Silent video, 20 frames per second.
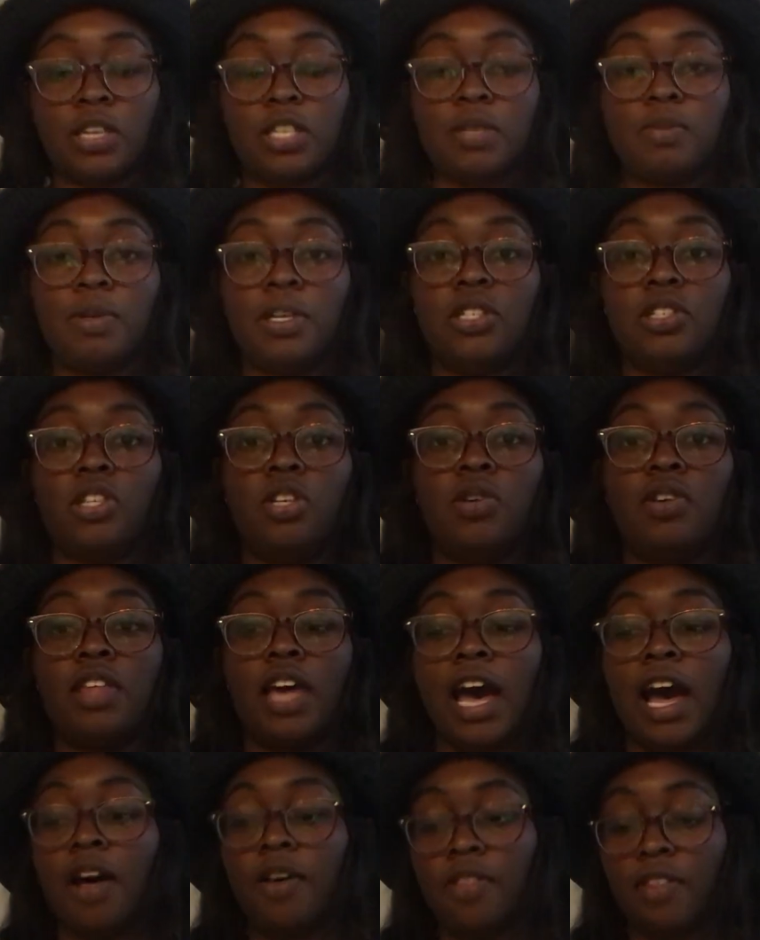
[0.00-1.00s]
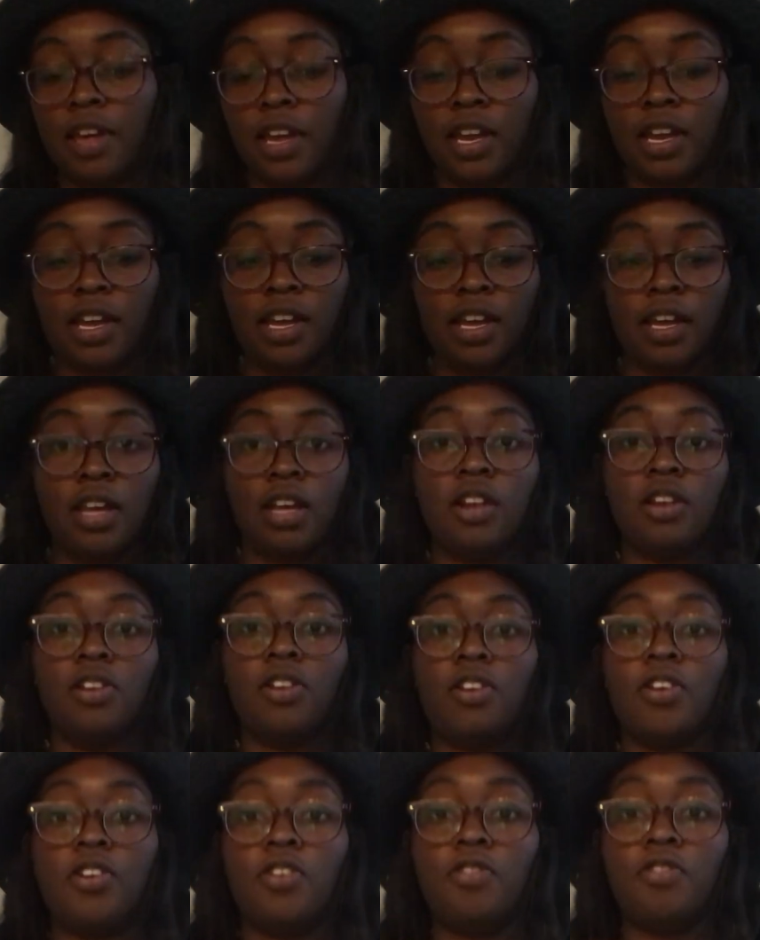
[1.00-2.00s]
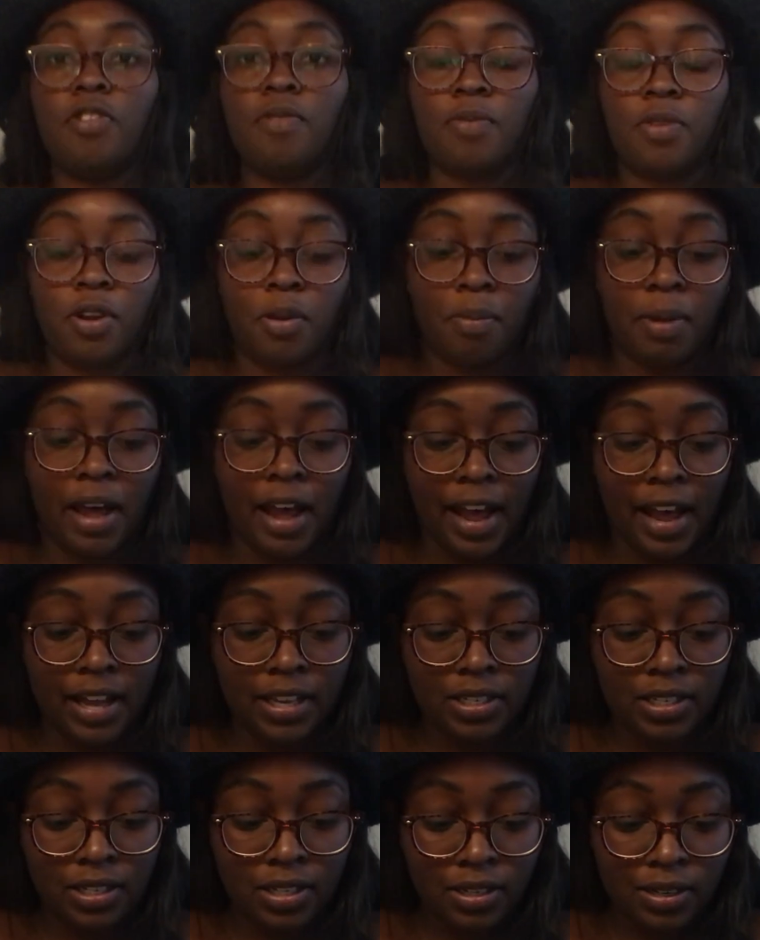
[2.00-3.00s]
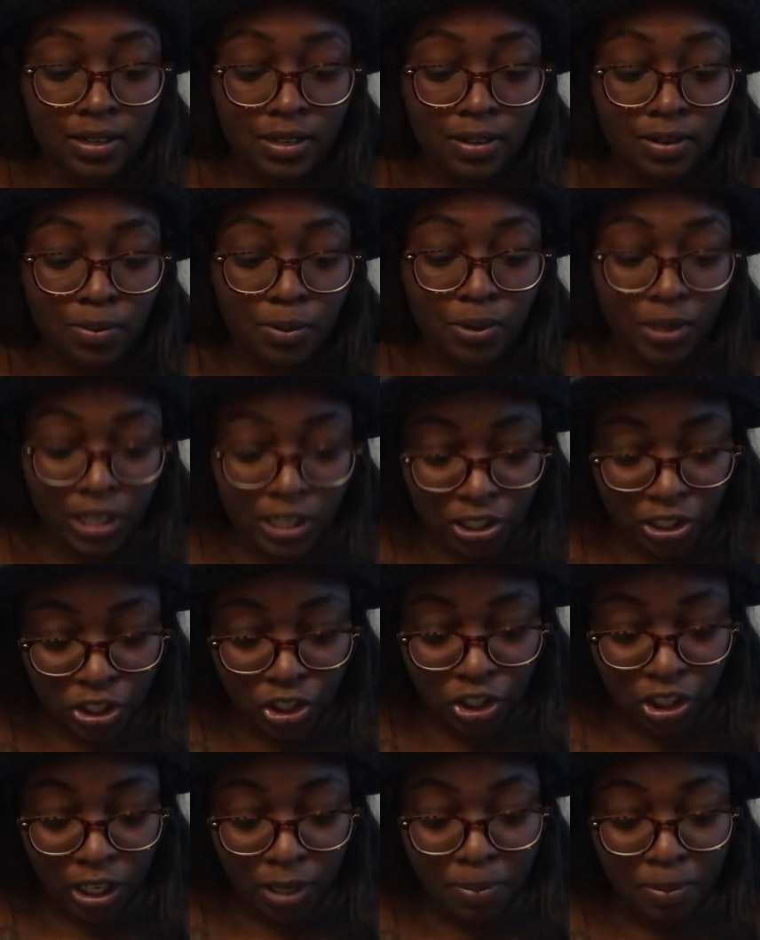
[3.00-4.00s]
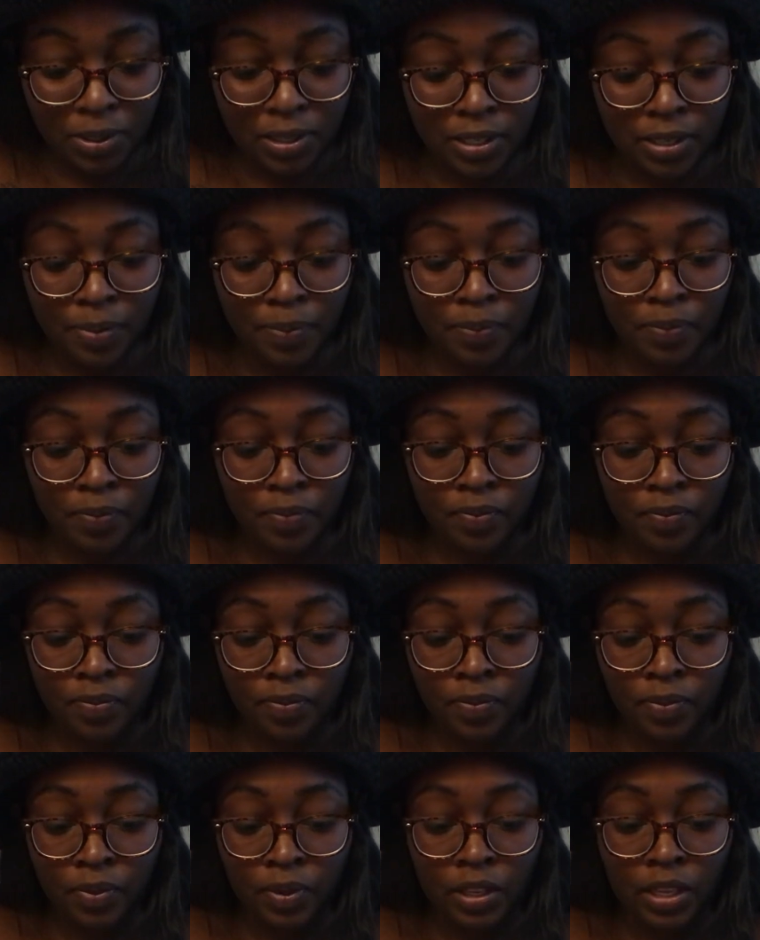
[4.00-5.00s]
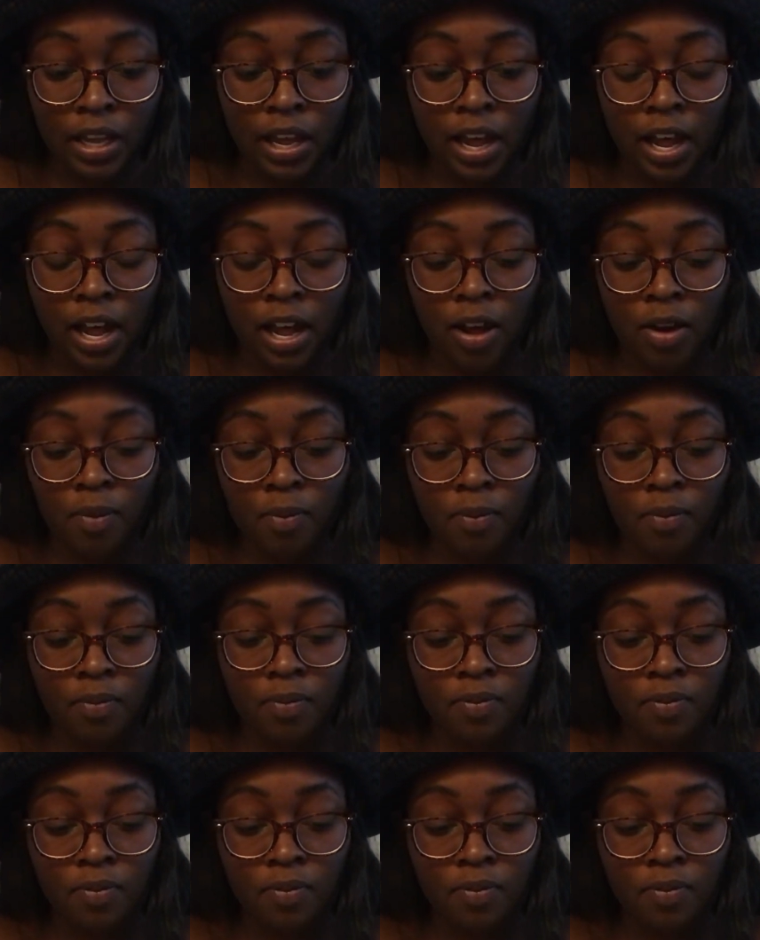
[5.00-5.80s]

especially with how they learn from their past relationships. And